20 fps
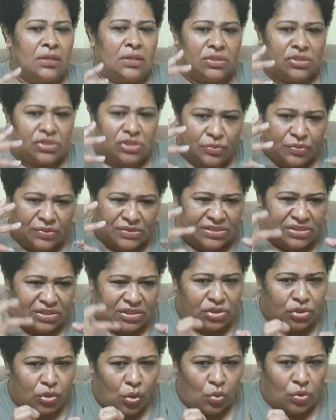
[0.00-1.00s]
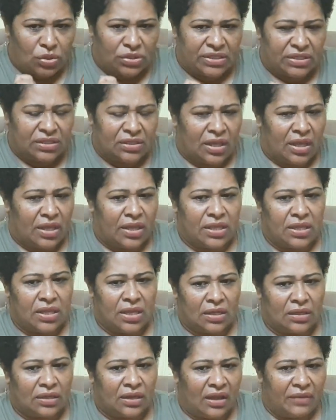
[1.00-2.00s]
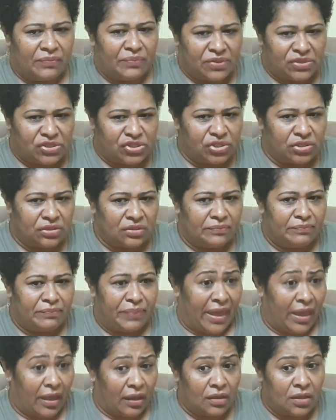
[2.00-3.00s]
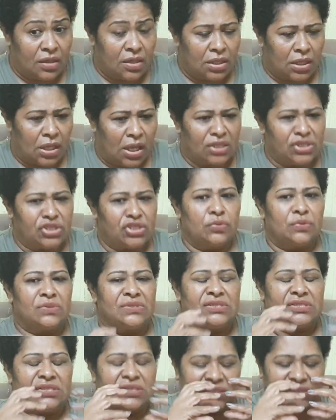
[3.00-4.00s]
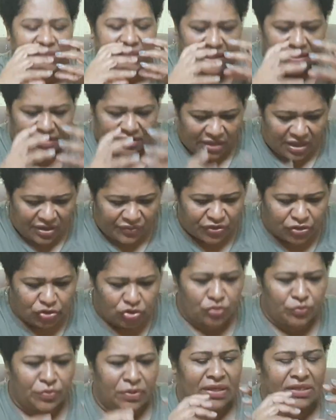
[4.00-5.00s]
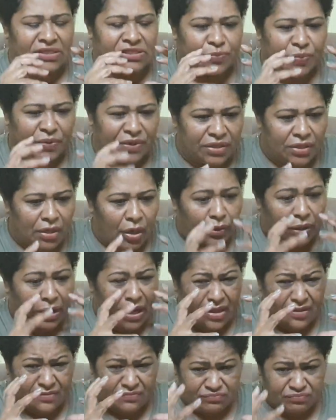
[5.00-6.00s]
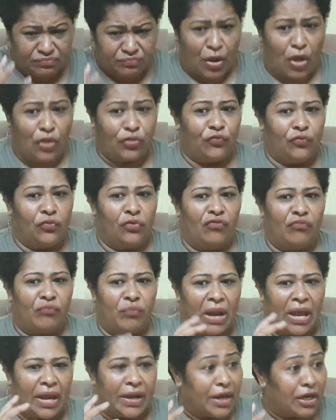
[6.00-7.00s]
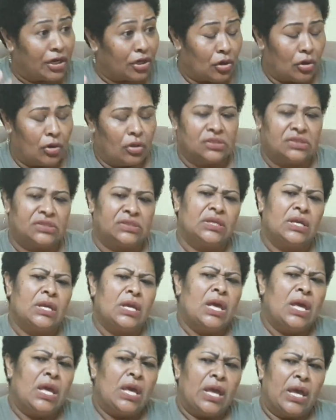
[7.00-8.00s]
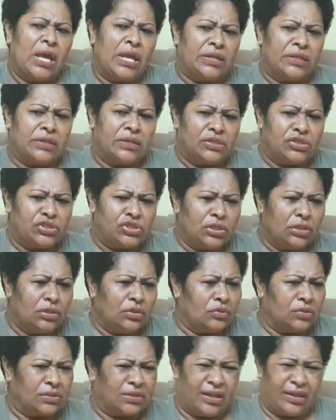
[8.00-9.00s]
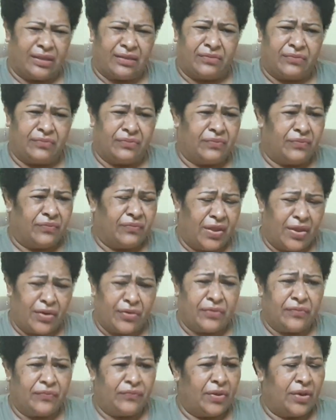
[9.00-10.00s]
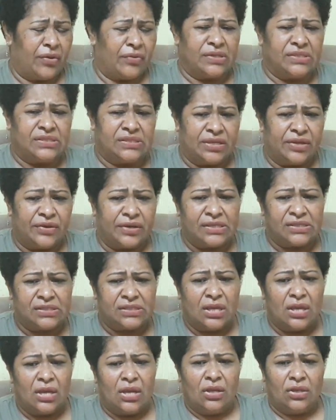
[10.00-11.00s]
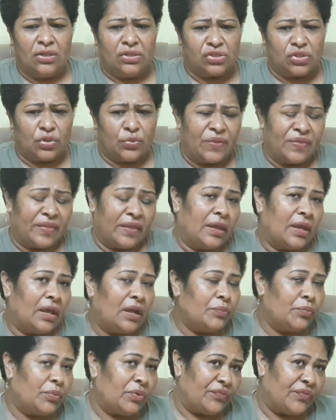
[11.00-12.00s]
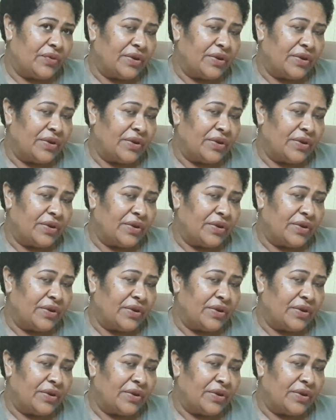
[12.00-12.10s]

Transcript: she was just holding a garbage bag, and she was just every 2 minutes spitting out mouthful of blood and clots. And she looked very, very serious. So with the help of